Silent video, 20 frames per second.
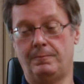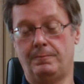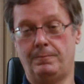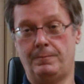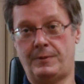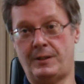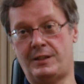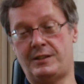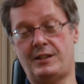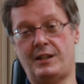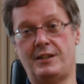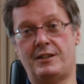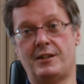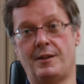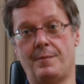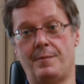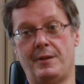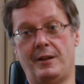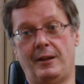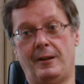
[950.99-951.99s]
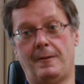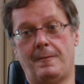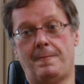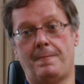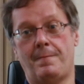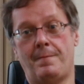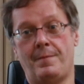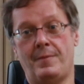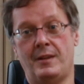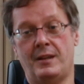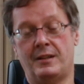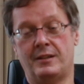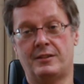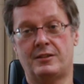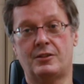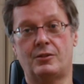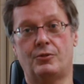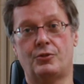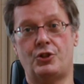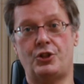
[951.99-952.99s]
they say something. And that's
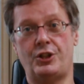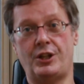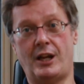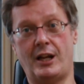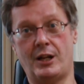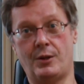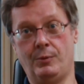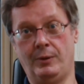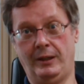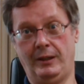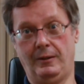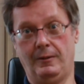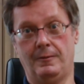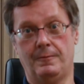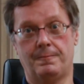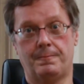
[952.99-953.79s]
called shadowing.